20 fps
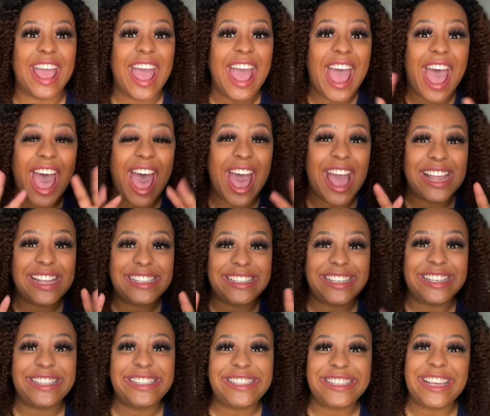Hi
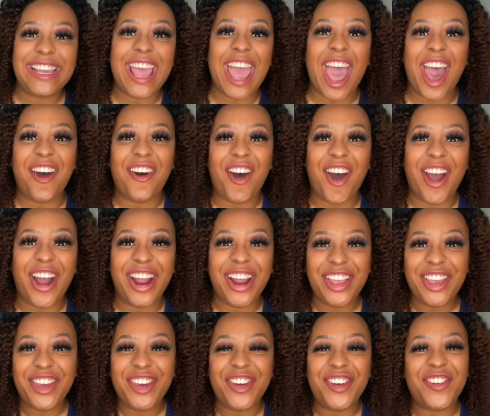Gigi, how are
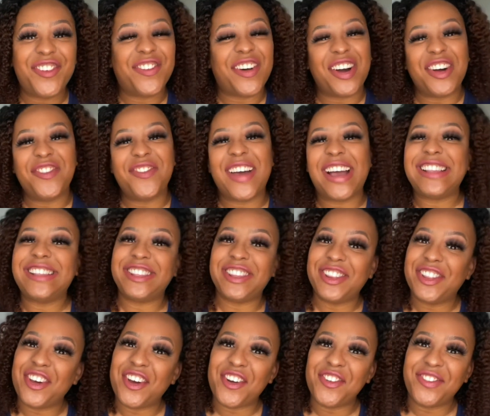you? Welcome back to the
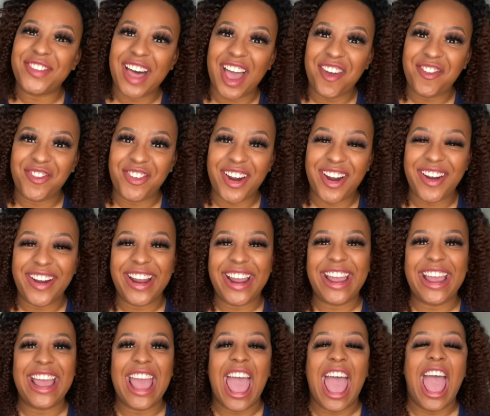Love
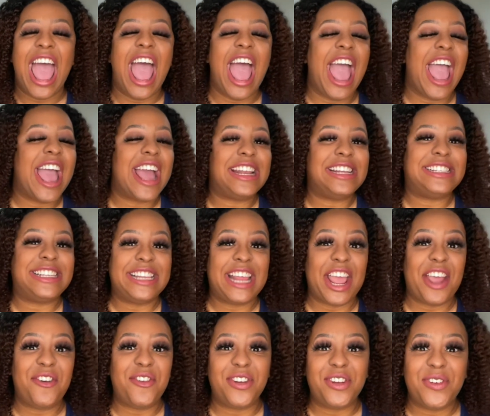Library, and
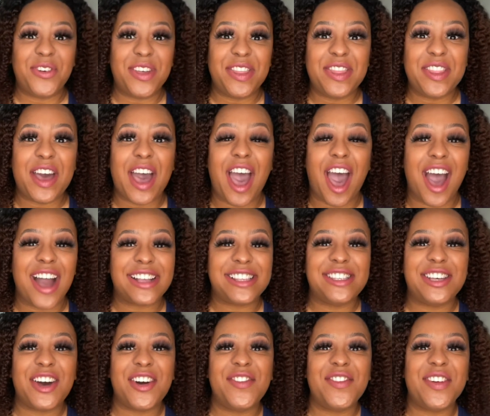today we're doing the
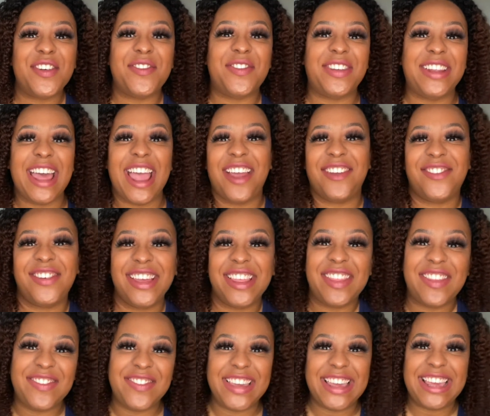October plan with
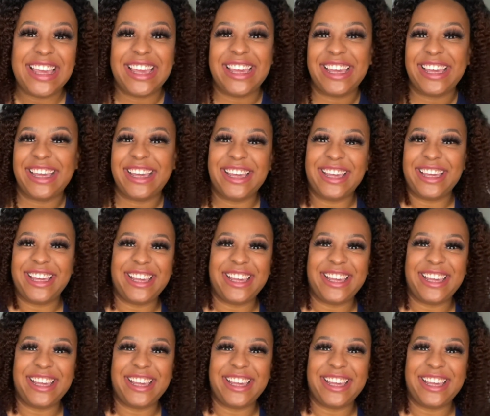me.